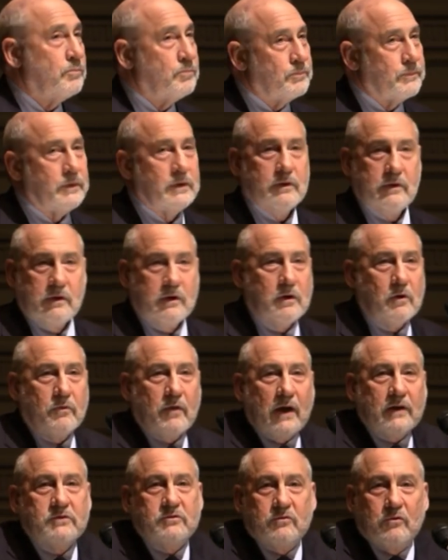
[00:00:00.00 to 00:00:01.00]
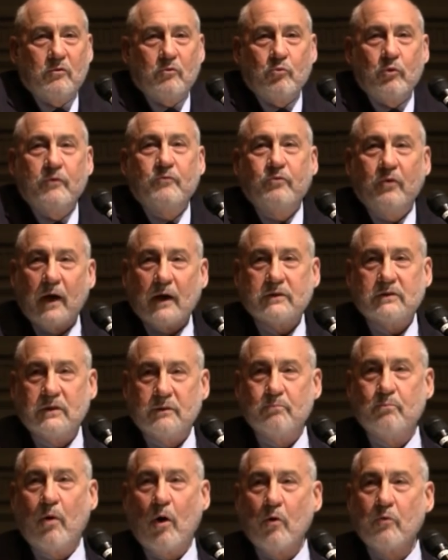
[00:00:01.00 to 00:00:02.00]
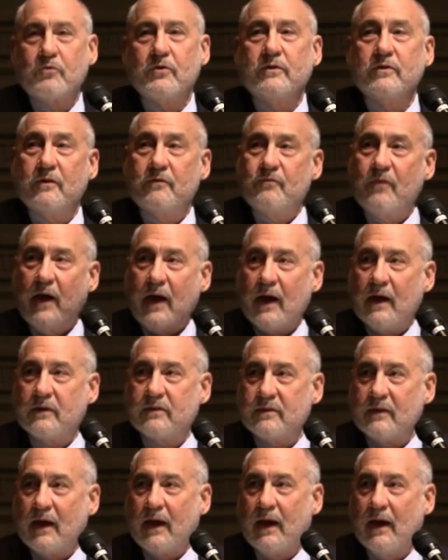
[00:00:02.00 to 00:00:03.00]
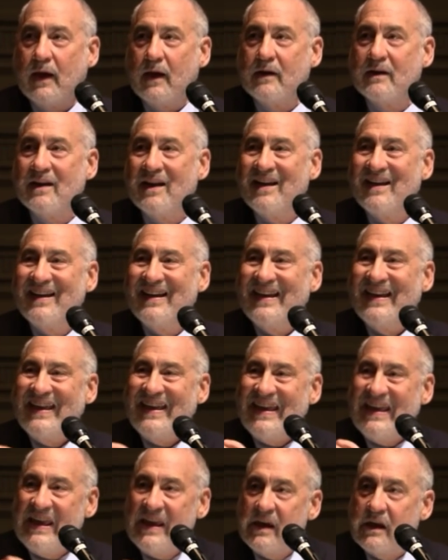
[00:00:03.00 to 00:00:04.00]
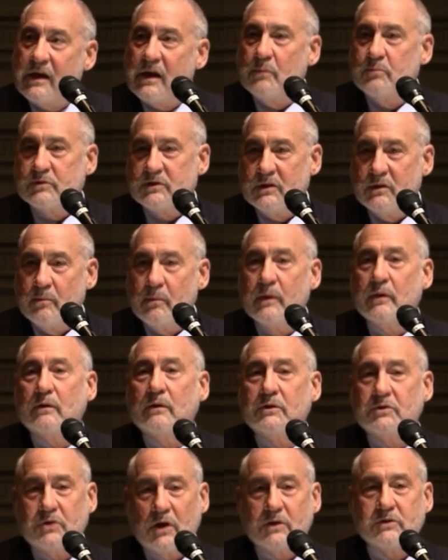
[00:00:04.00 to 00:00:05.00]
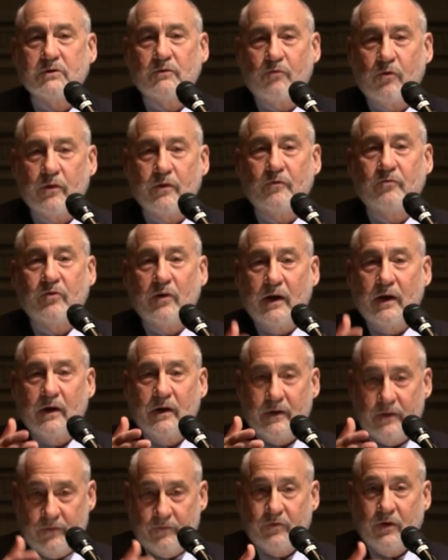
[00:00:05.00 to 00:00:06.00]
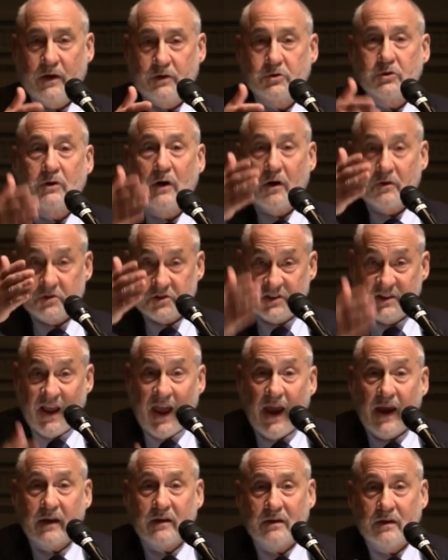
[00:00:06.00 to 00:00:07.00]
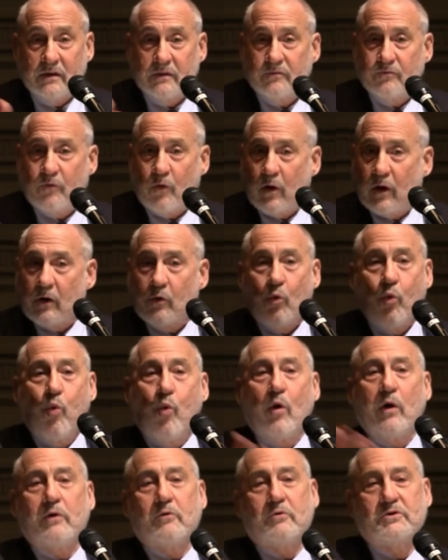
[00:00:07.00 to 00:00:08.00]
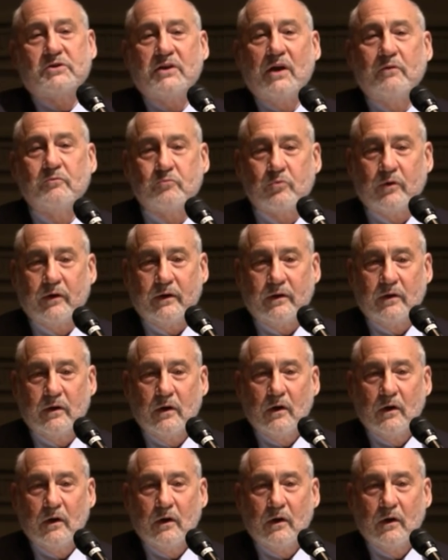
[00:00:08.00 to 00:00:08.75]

You know, that's reflected both in the fact that incomes in the middle, adjusted for the inflation, are stagnant for a quarter century.